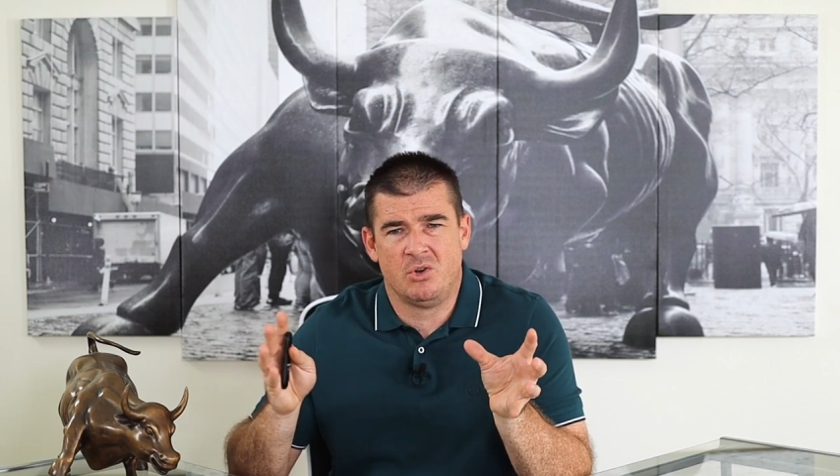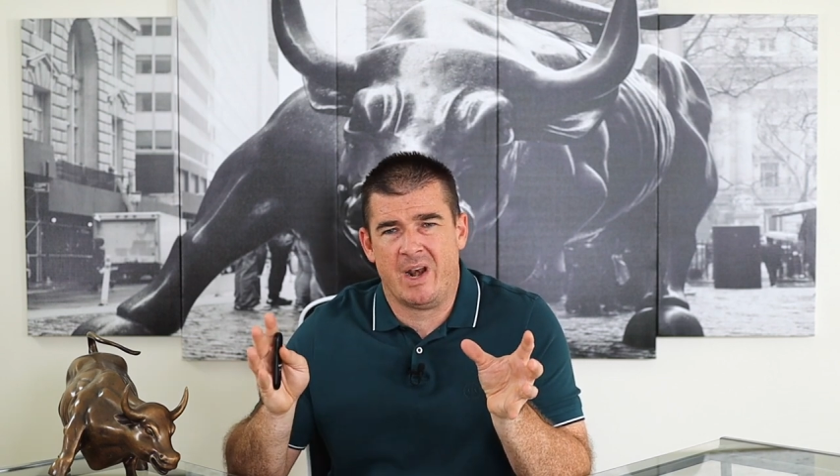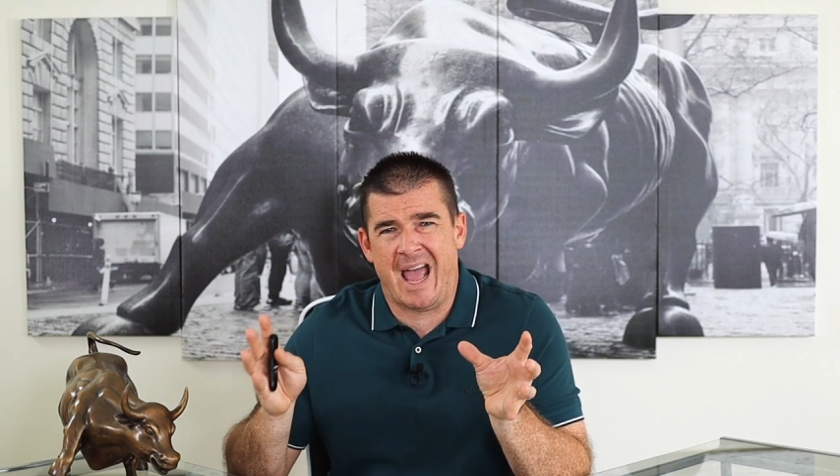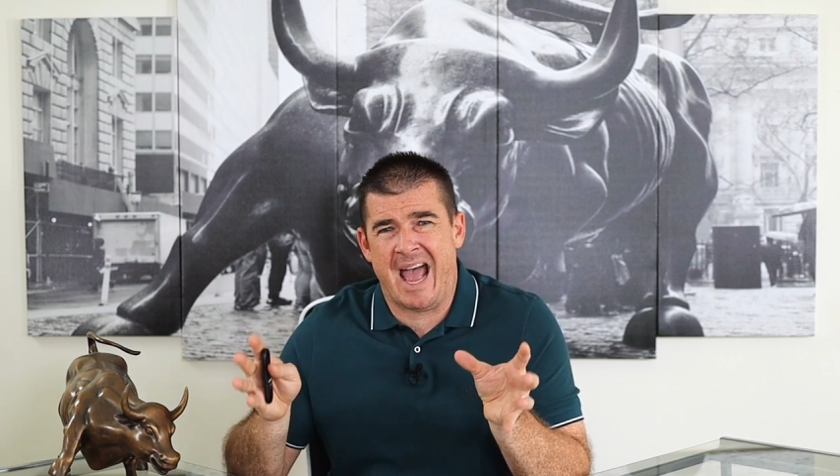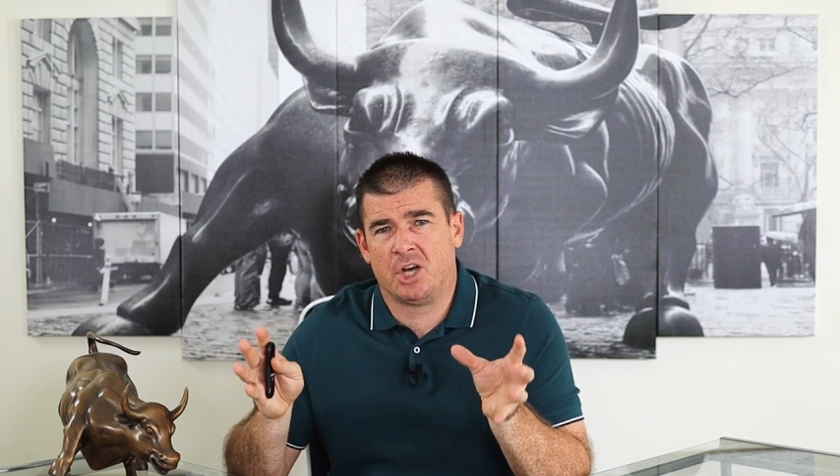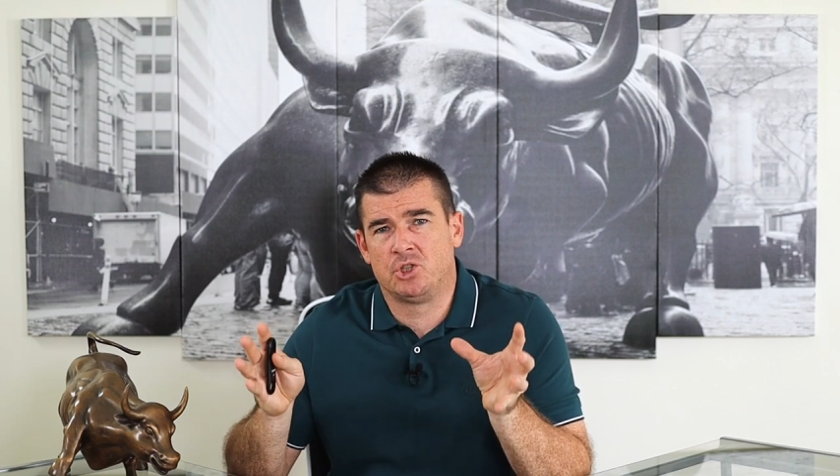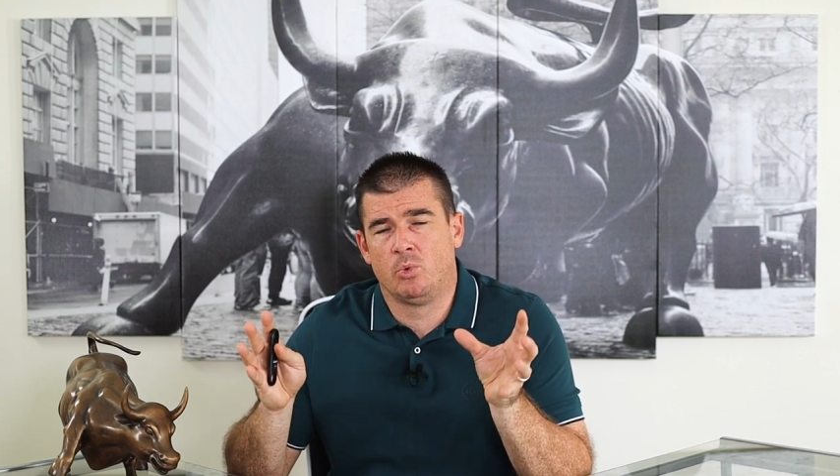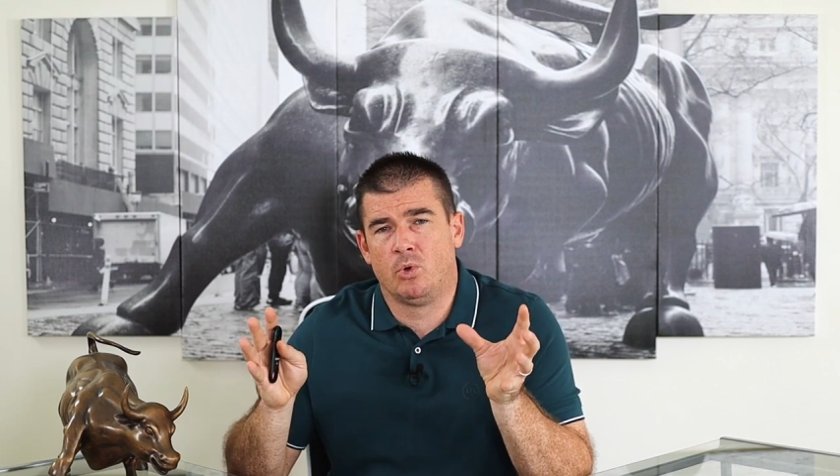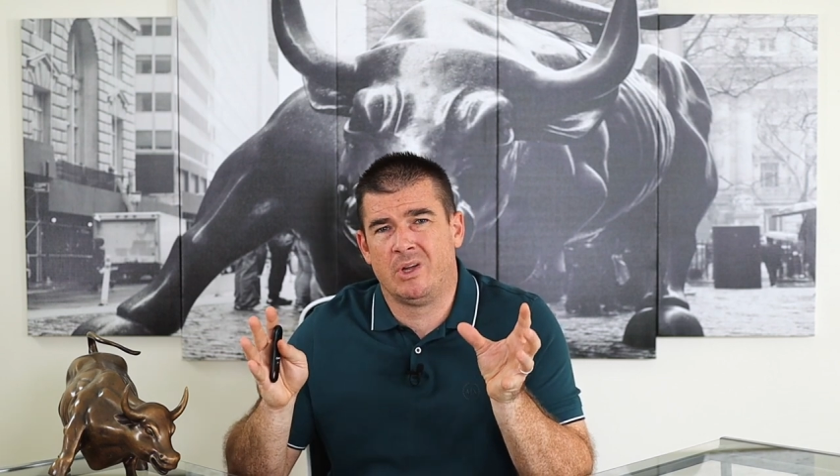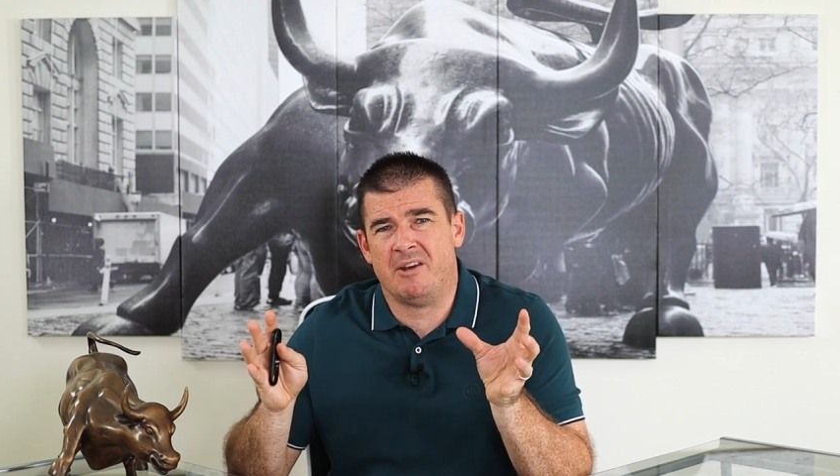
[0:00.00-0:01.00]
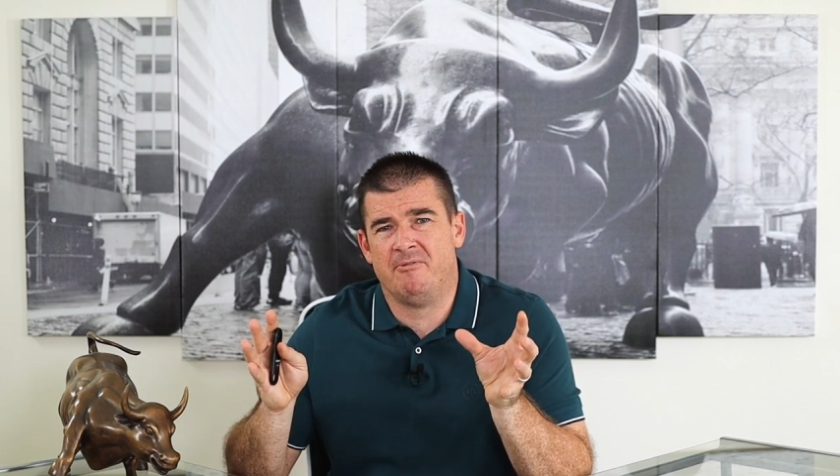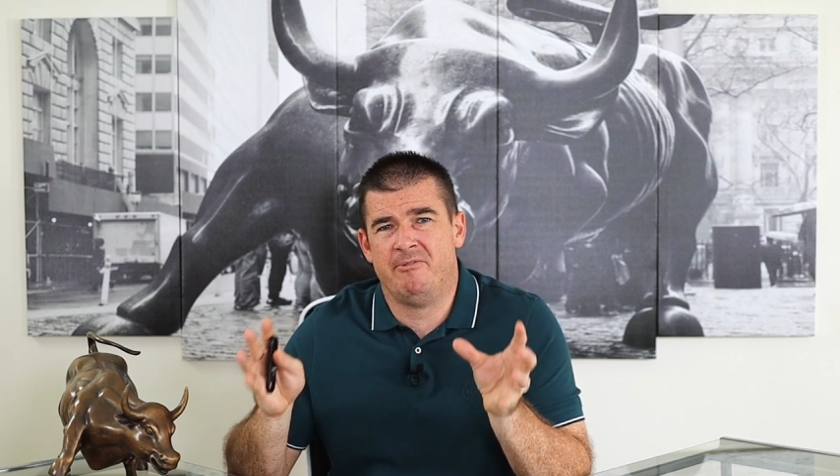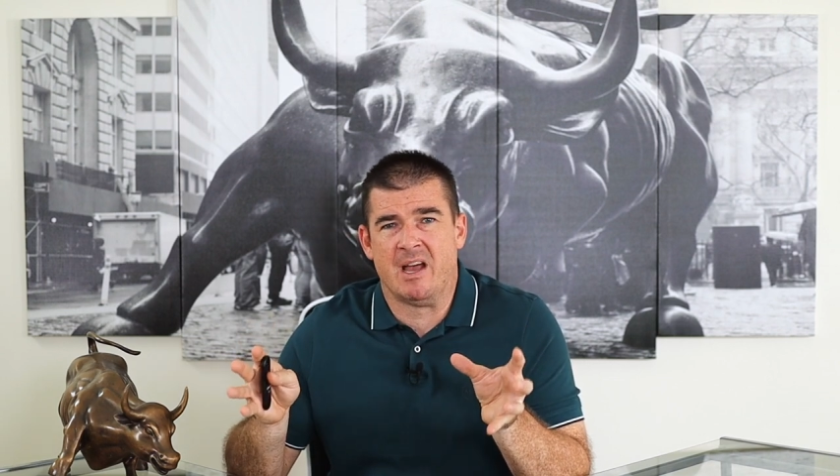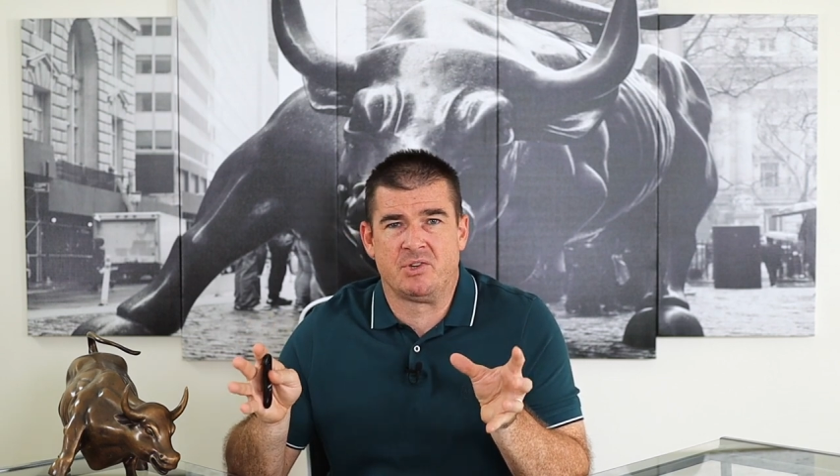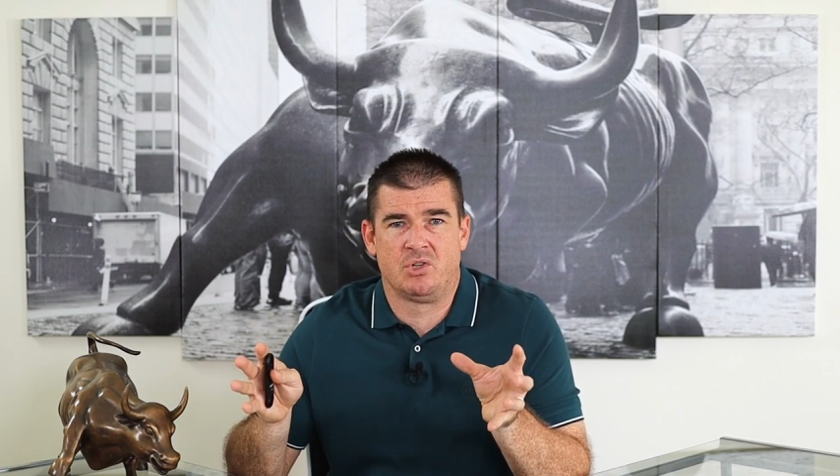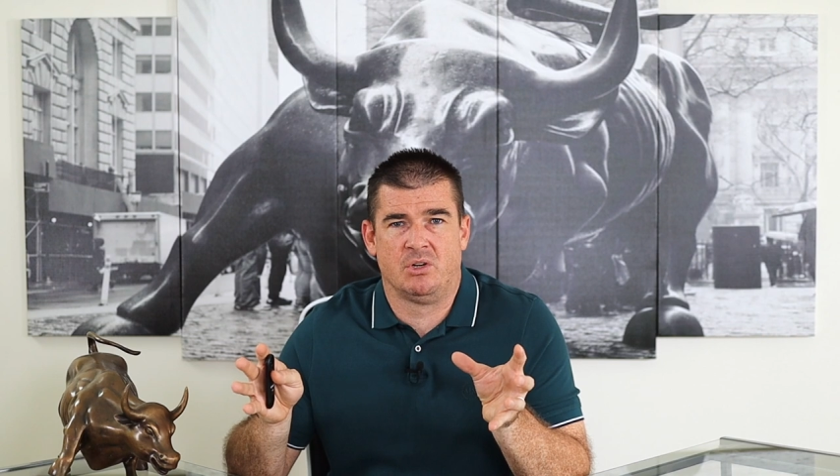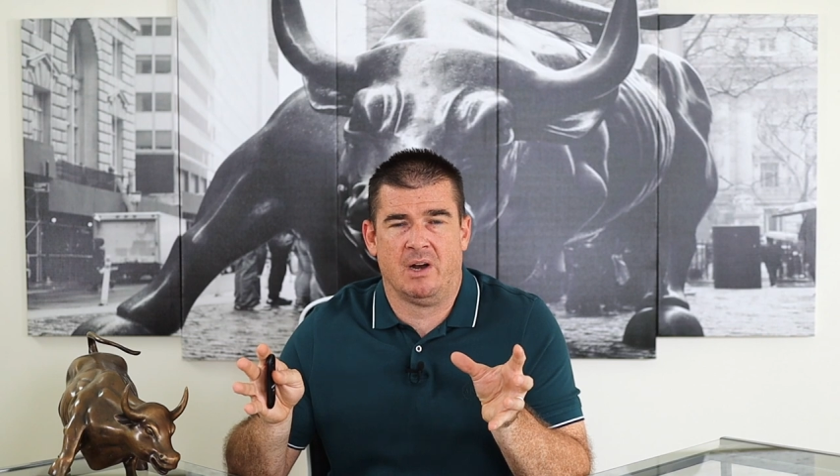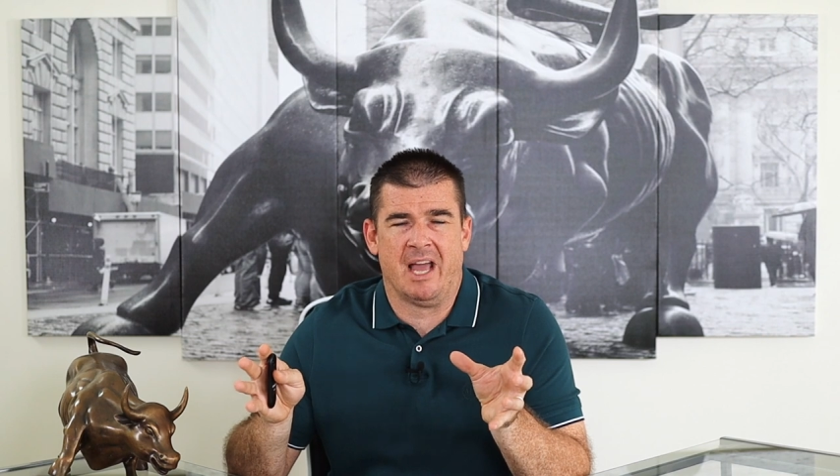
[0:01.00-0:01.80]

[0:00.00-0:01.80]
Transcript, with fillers: to an actual investor